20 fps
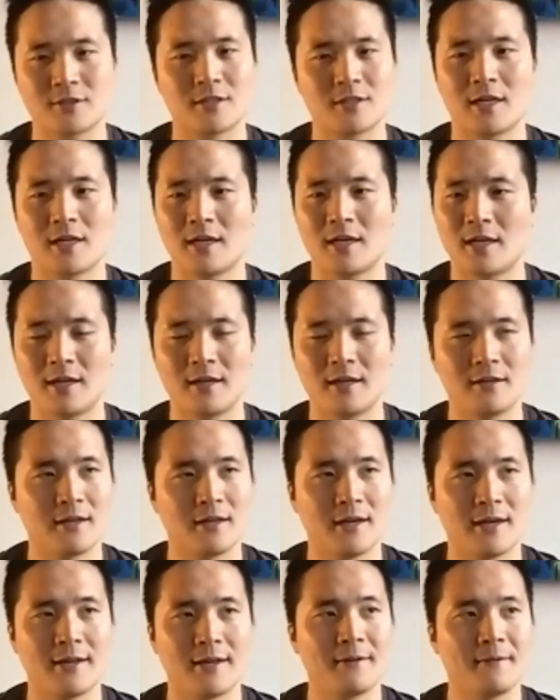
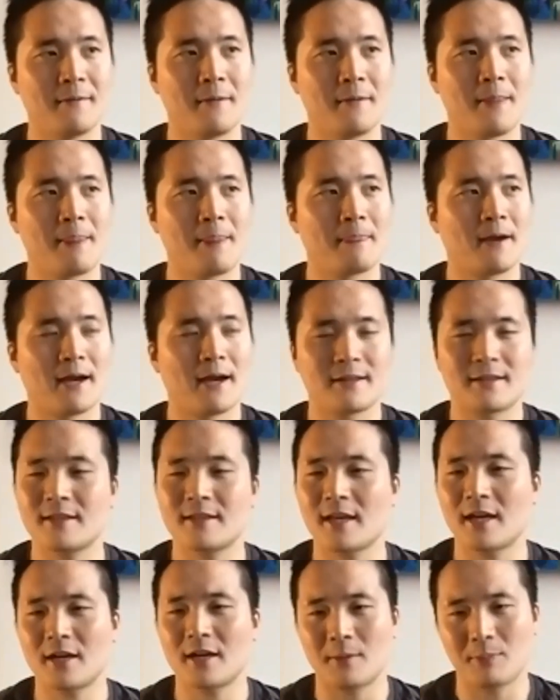And I think
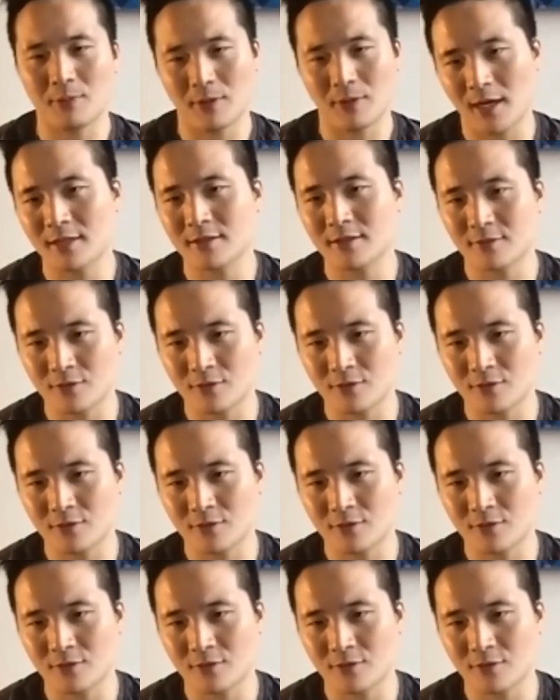that applies,